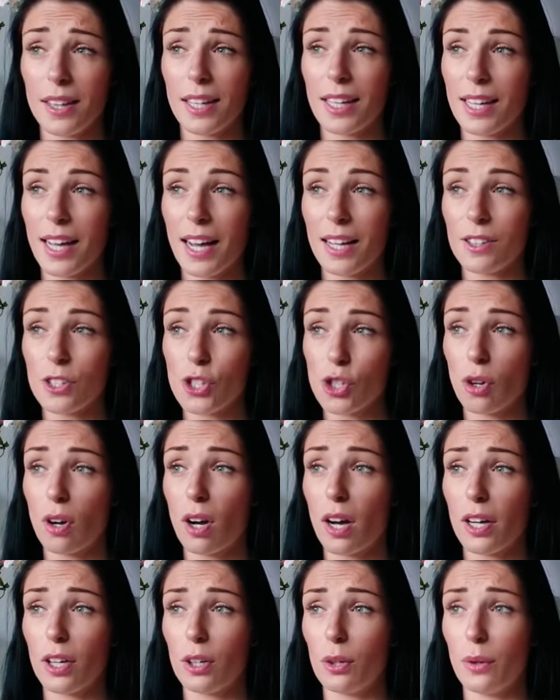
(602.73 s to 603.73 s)
think at the
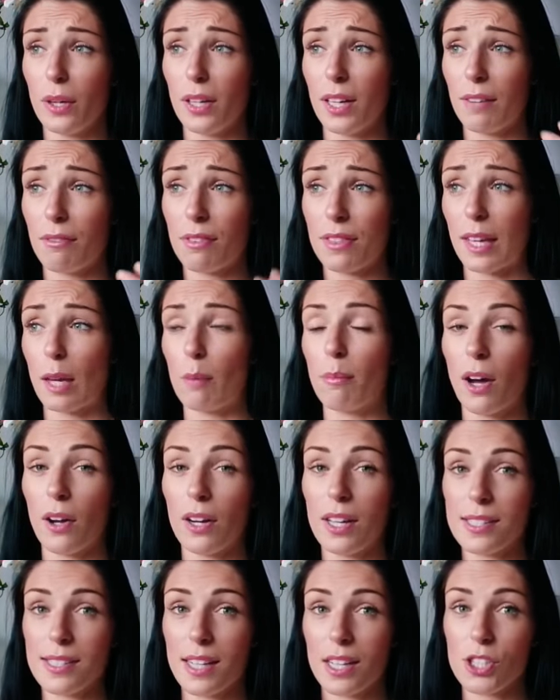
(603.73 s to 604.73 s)
trial and everything about
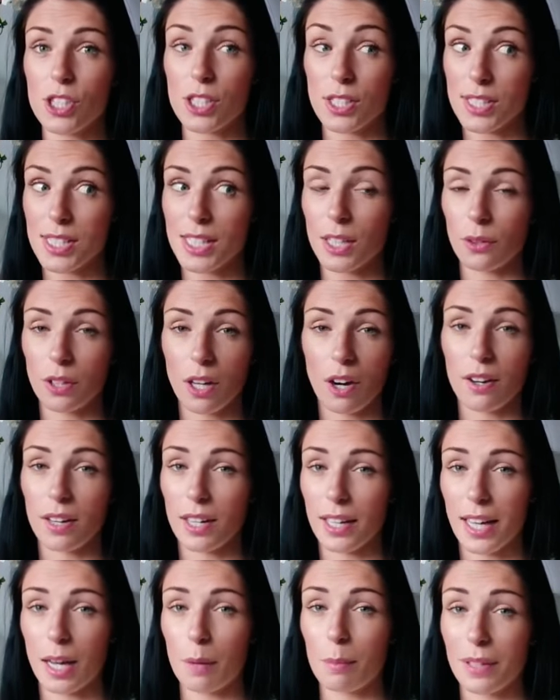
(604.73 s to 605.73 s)
it is actually still
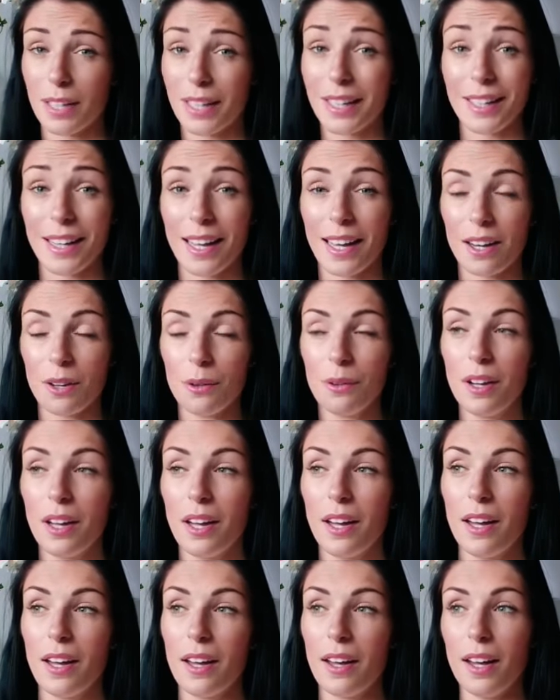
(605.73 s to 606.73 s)
currently happening now.
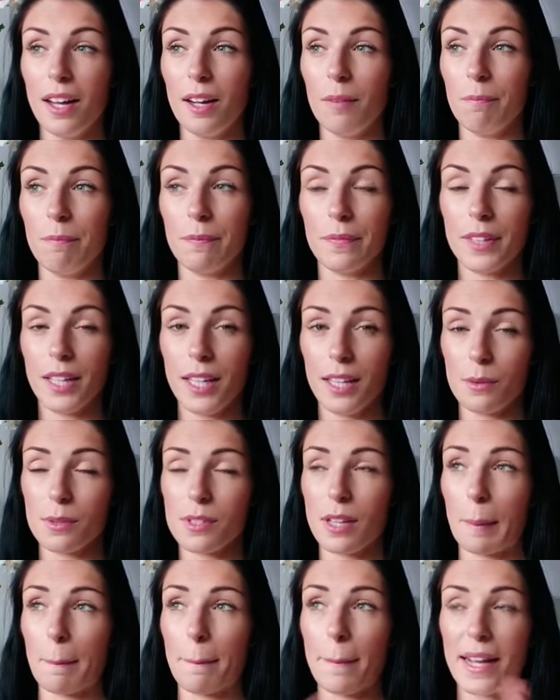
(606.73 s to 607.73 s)
It was
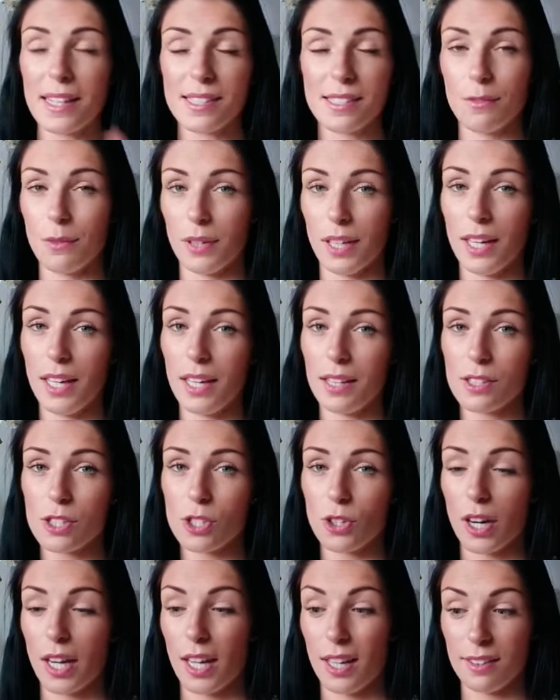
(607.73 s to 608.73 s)
like massive when it hit the
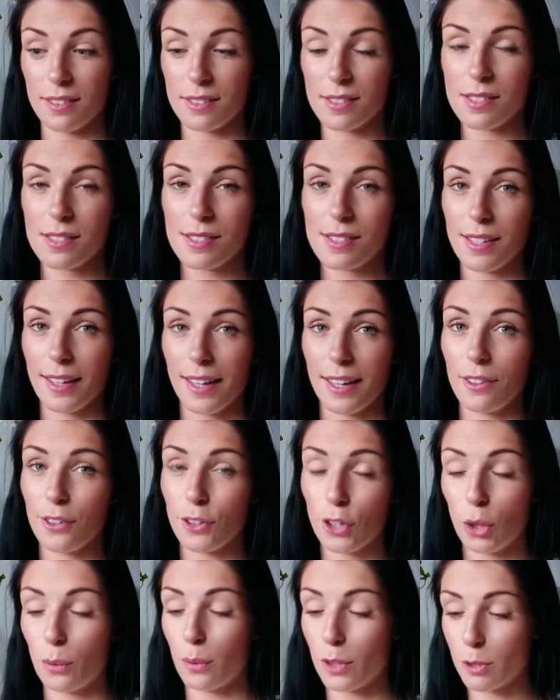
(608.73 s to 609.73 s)
screens, so yeah, you've
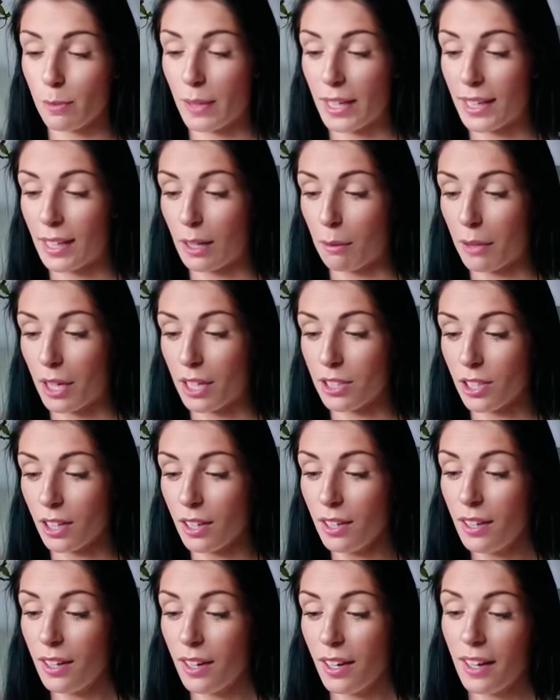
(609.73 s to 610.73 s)
got to watch Making a Murder.